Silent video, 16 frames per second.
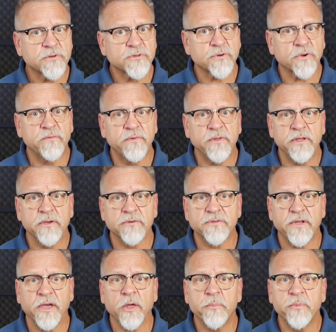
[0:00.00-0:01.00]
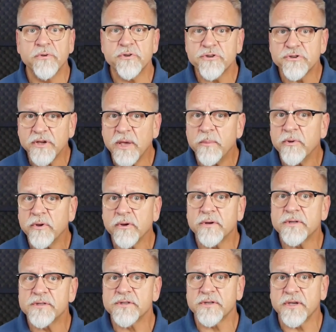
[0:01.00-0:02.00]
of short videos to help you shape your
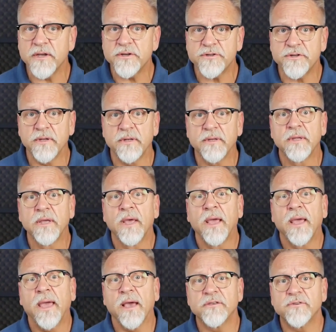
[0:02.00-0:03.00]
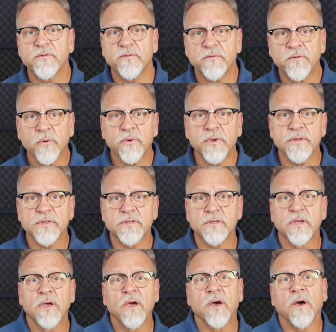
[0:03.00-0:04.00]
discussion as you
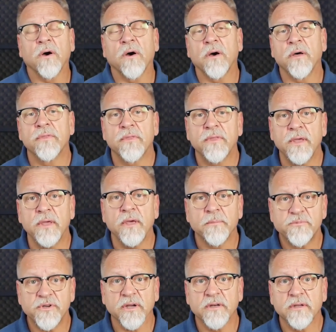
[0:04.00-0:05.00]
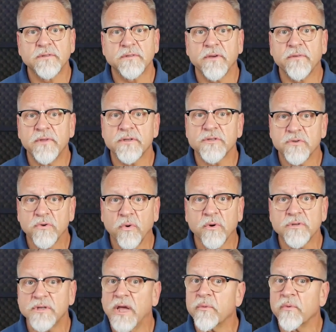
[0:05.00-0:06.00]
focus on the objectives of this
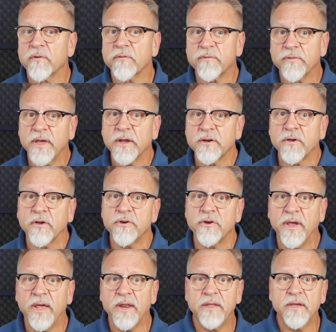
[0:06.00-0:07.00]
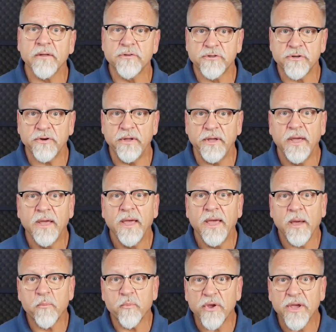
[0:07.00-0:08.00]
course and reflect on your ADL journey
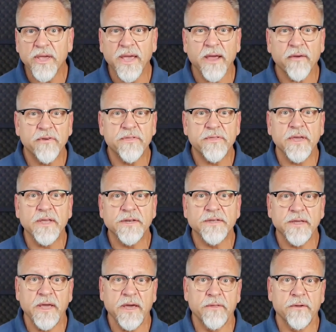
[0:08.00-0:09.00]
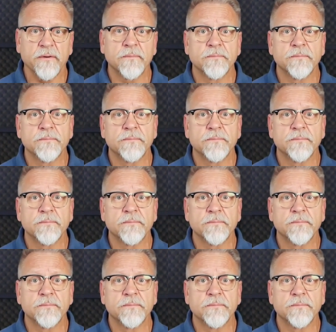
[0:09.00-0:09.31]
and bring everything together.